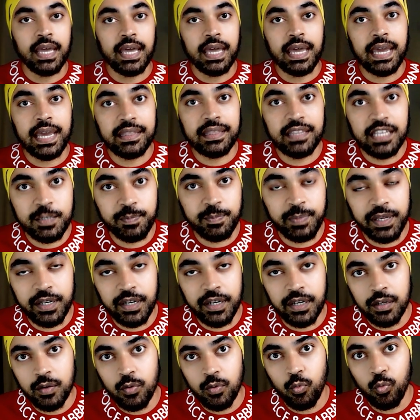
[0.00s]
In this
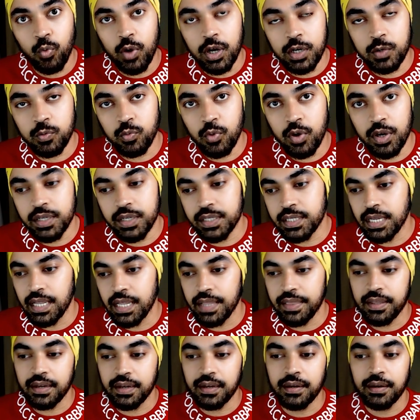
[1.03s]
period, what was
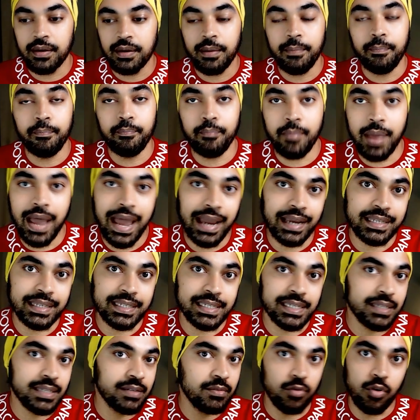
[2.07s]
the
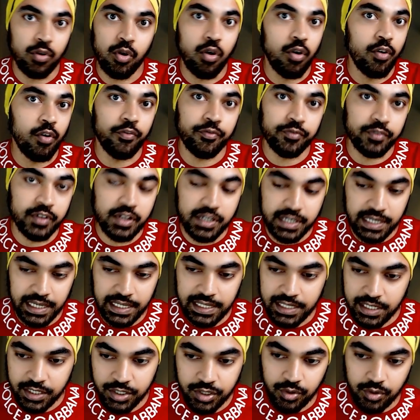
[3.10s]
max of the
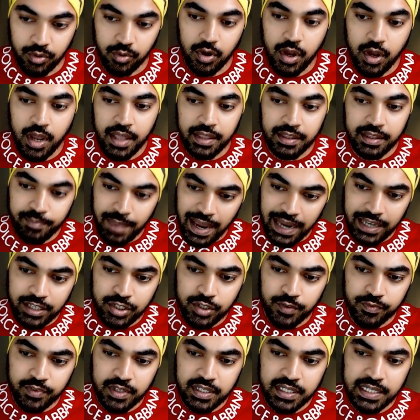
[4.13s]
sales? So the max
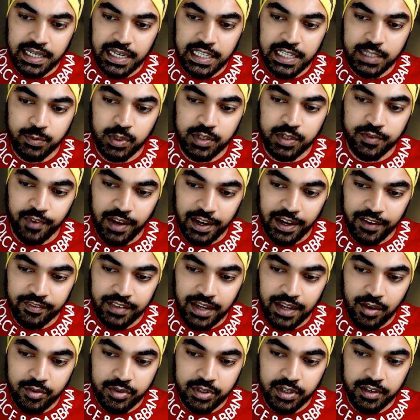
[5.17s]
of the sales was
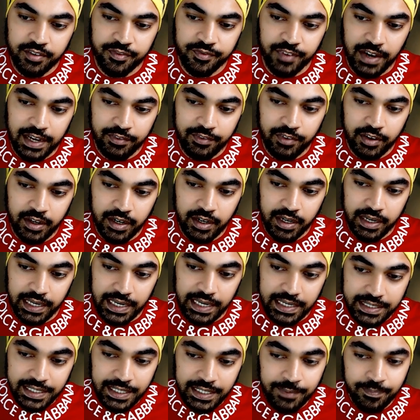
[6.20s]

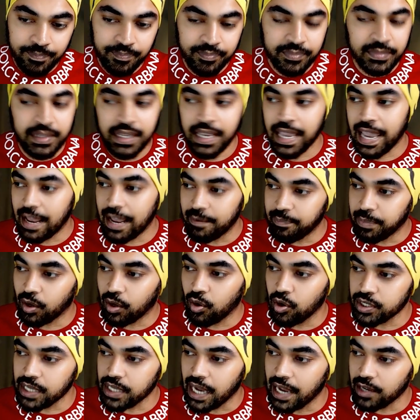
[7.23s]
5,580. And
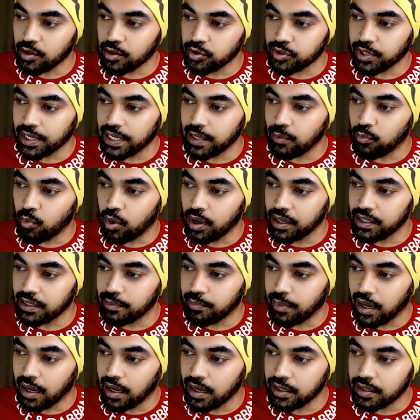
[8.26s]
because I don't really want the
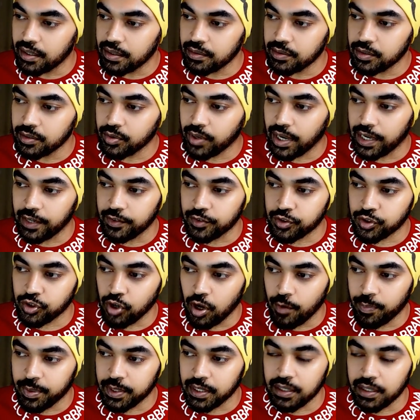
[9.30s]
bar to kind of
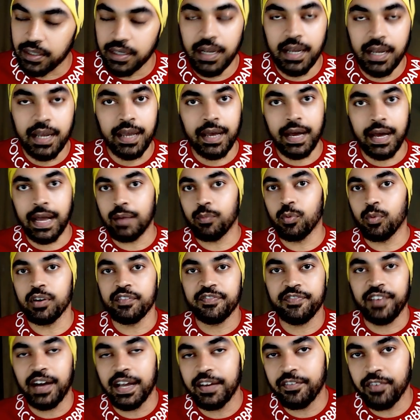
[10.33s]
stop here, I want
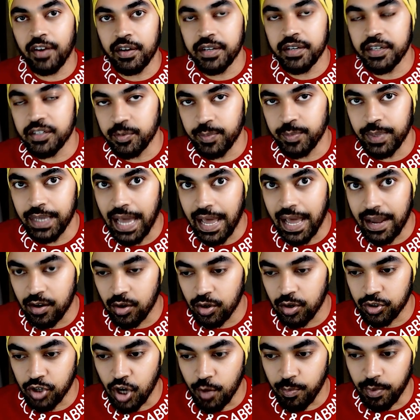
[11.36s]
500 to be added
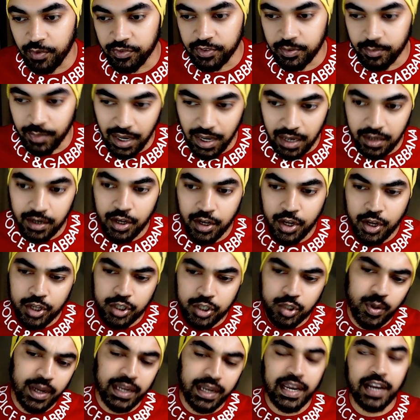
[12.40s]
on top of the bar.
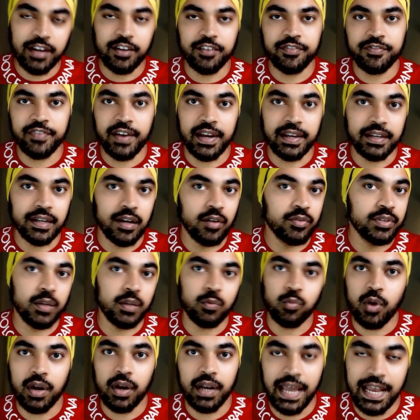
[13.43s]
So I kind of find out that
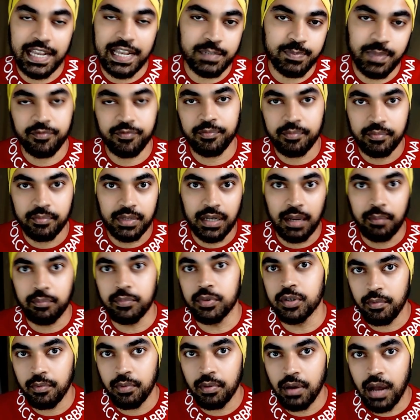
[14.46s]
what has been the
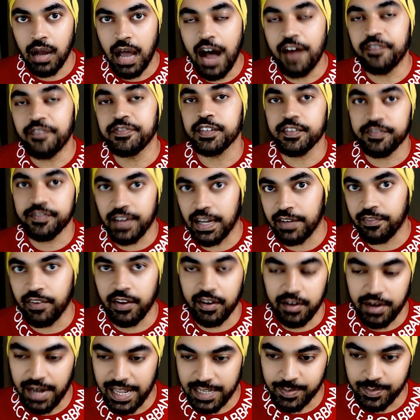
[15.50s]
number after
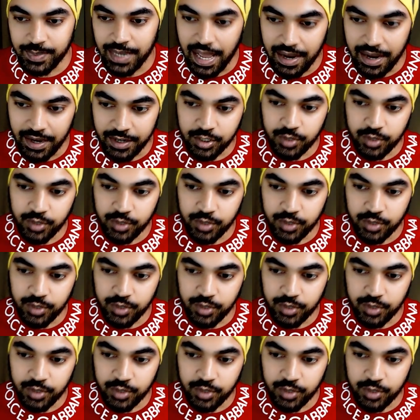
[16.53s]
500 has been added.